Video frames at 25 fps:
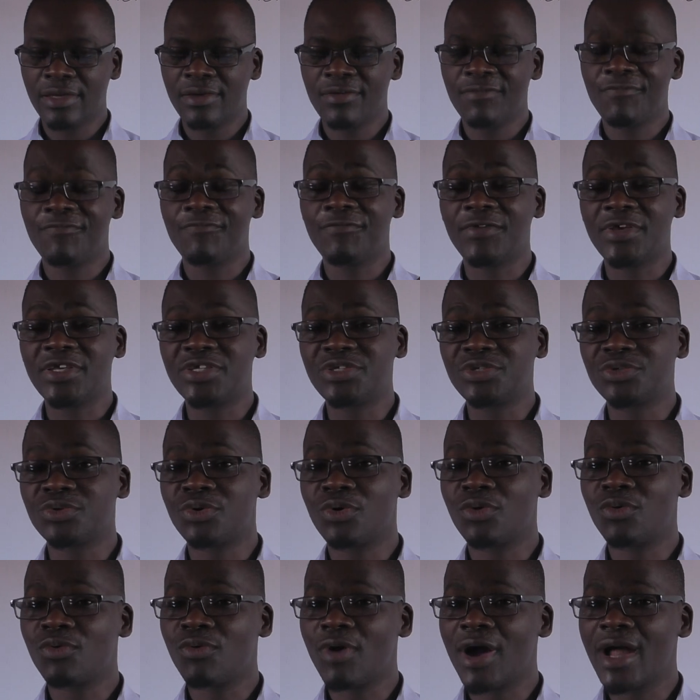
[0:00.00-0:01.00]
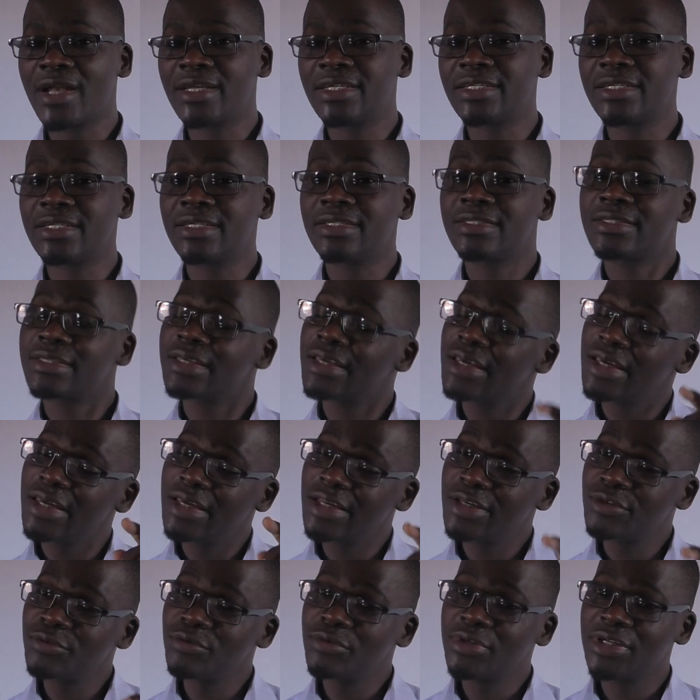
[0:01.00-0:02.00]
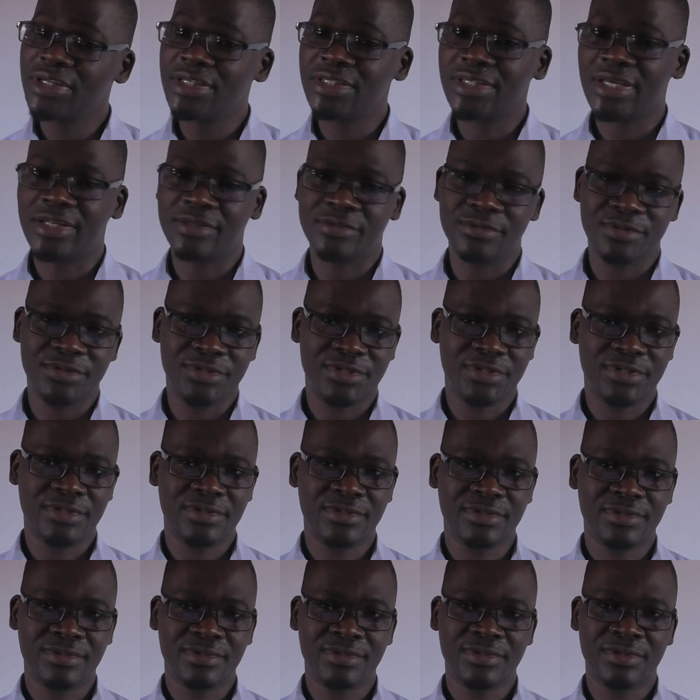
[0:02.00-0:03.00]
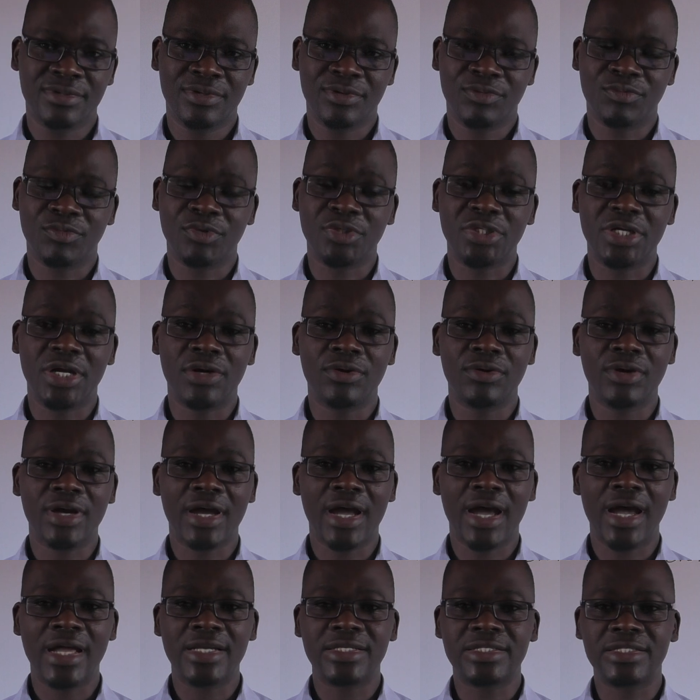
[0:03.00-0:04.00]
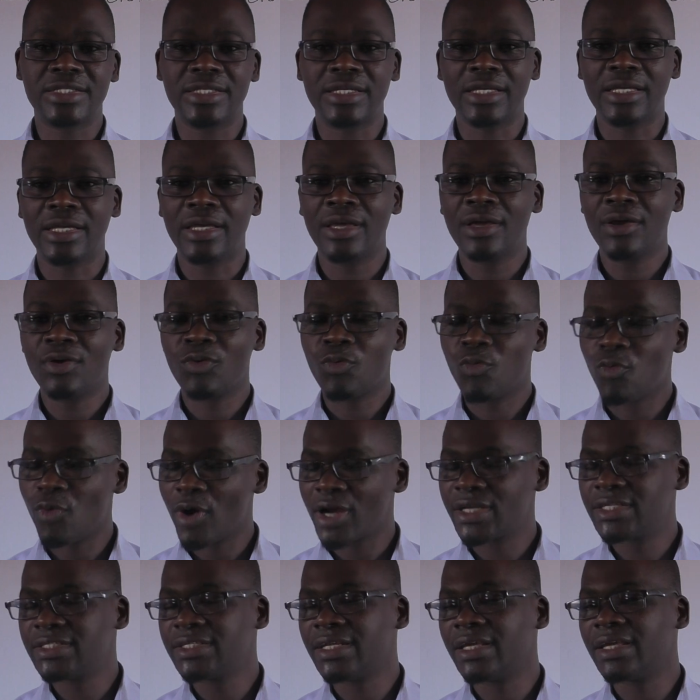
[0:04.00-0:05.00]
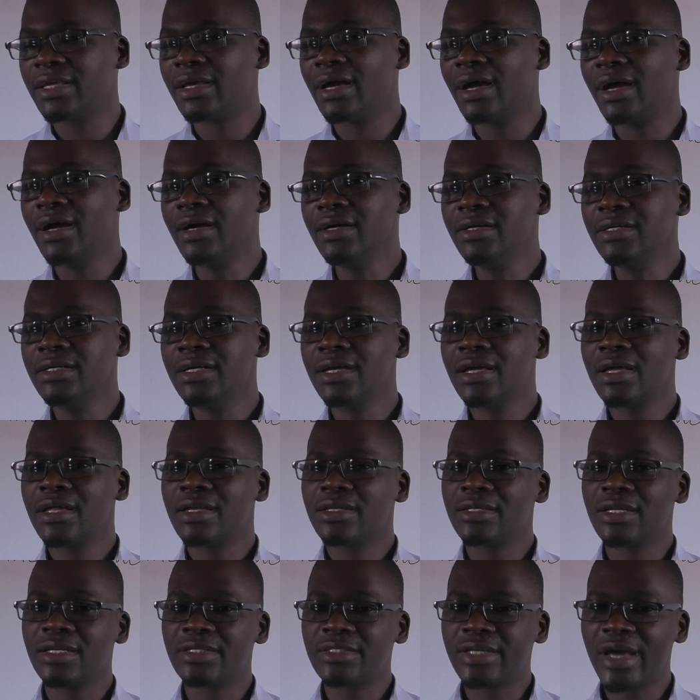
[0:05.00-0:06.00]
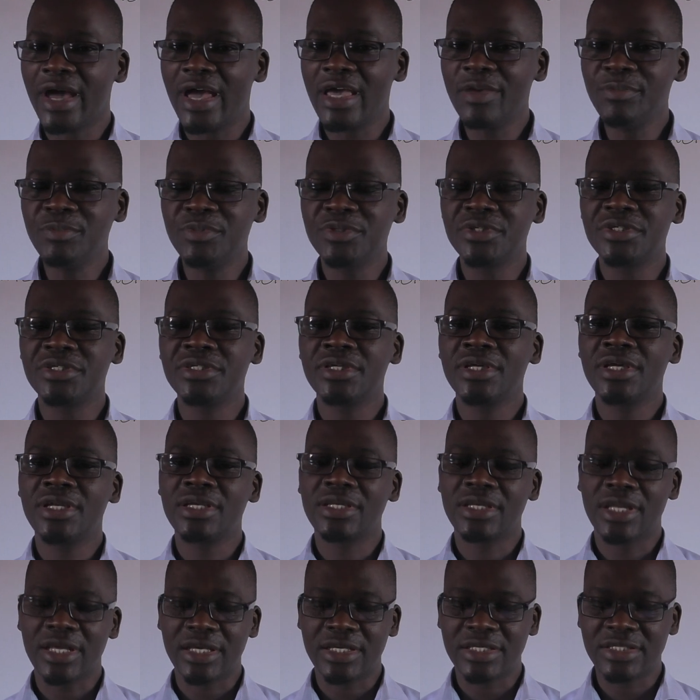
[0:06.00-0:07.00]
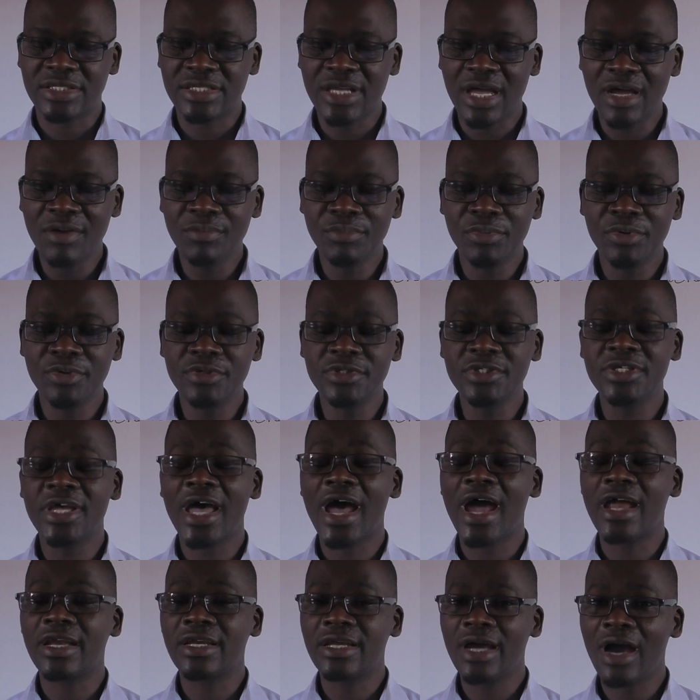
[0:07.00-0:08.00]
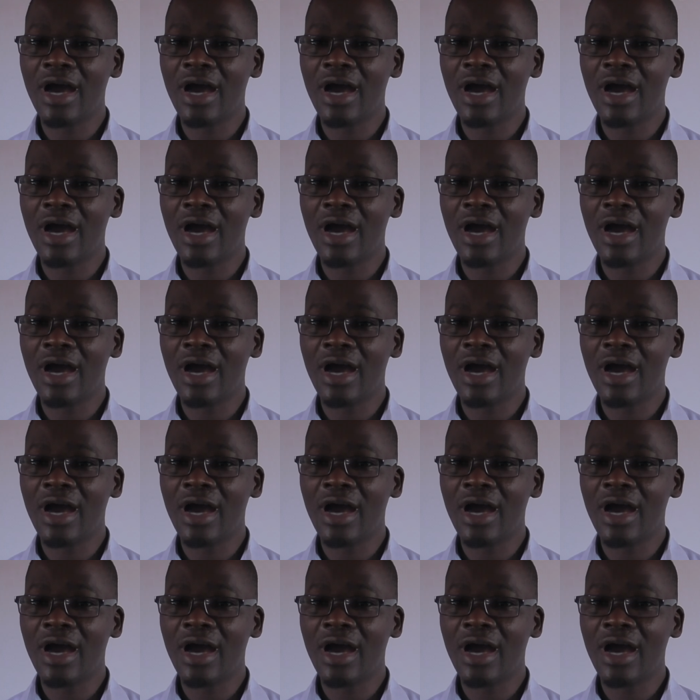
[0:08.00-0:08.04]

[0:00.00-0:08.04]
physical quantities into details. We shall look at what they are, the types, the examples, and